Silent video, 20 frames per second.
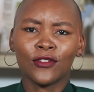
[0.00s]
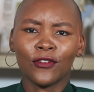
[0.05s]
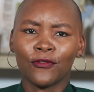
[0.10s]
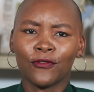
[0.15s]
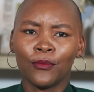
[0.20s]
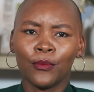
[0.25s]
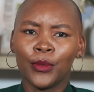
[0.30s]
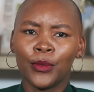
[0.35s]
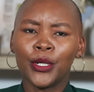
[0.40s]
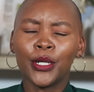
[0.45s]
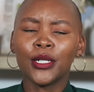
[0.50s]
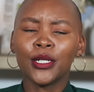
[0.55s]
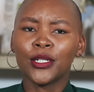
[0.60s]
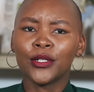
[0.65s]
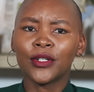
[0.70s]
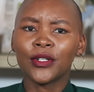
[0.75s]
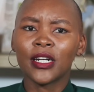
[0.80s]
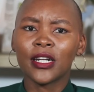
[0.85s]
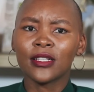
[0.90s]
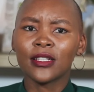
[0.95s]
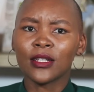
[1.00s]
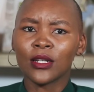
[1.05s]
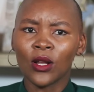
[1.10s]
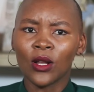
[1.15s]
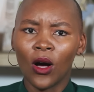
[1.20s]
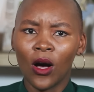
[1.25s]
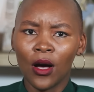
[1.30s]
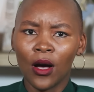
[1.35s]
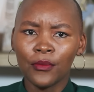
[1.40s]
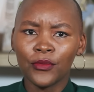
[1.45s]
of murderers and
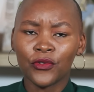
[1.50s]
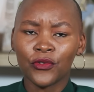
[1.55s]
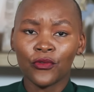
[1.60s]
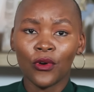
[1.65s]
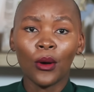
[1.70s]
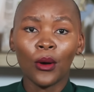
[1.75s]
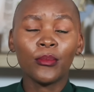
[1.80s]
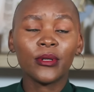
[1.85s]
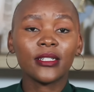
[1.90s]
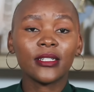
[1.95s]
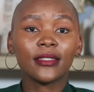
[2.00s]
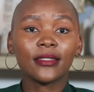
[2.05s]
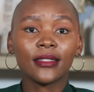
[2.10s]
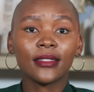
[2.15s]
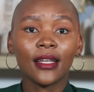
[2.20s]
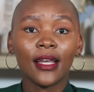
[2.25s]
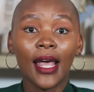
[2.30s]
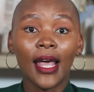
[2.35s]
armed robbers.